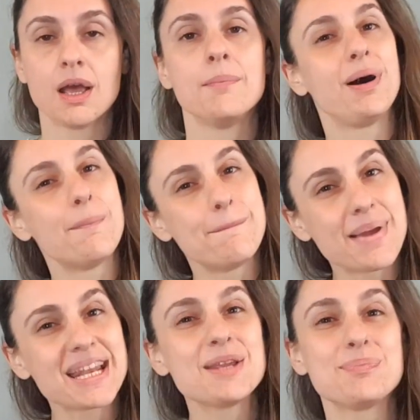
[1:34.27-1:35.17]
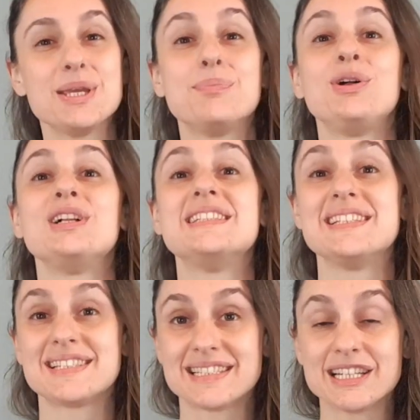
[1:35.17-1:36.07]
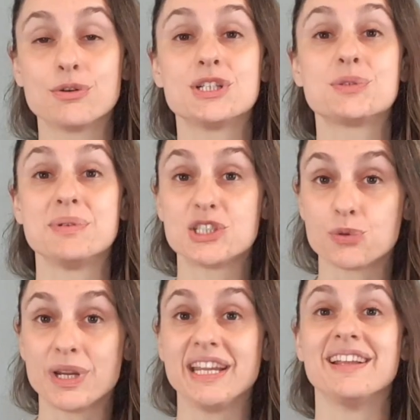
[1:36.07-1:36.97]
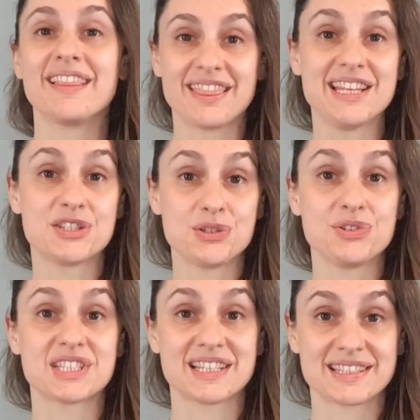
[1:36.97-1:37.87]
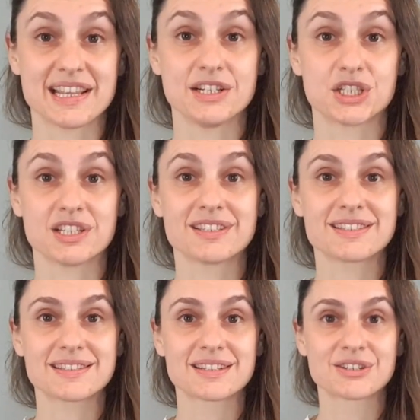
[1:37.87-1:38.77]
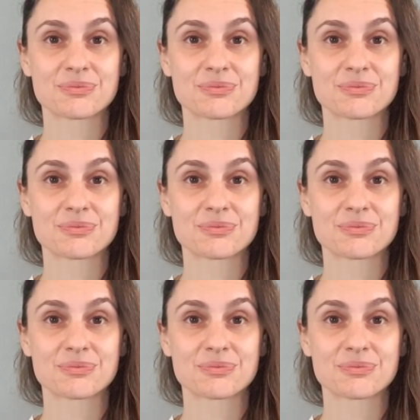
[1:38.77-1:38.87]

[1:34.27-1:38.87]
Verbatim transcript: But many people distinguish between these two sensations.